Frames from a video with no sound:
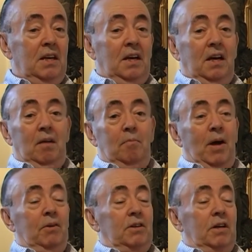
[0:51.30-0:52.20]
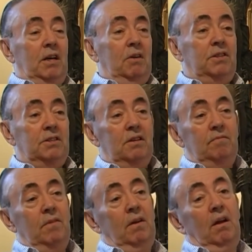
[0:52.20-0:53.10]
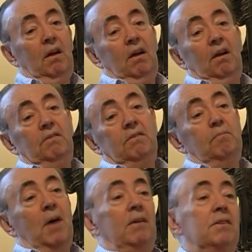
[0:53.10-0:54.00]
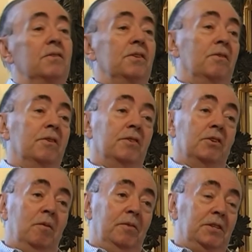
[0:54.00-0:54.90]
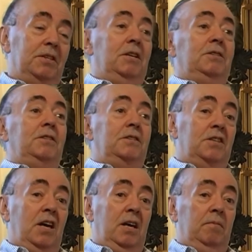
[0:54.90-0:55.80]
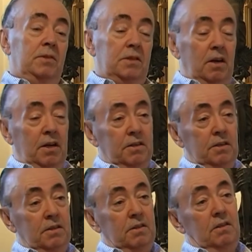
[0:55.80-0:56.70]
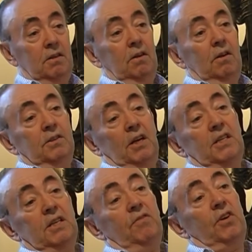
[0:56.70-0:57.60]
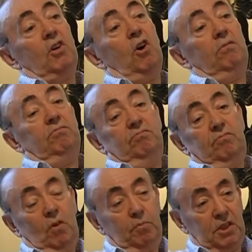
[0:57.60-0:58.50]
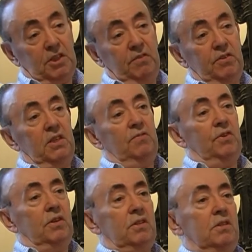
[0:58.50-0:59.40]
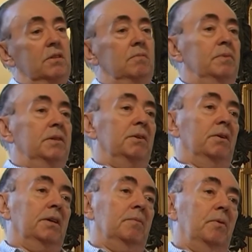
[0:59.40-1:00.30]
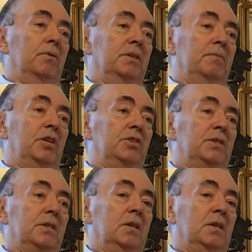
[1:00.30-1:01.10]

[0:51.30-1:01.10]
about occultism, and about the theory of anomalies. It's the same scientific objectivity versus Platonic approximations.